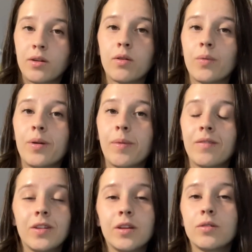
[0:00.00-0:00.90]
on one of my
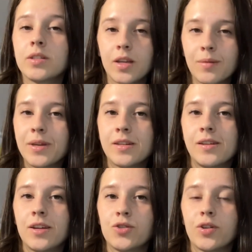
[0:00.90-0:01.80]
videos telling me to
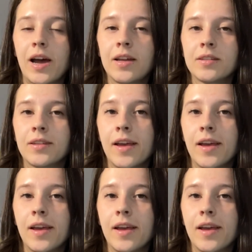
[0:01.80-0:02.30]
touch grass,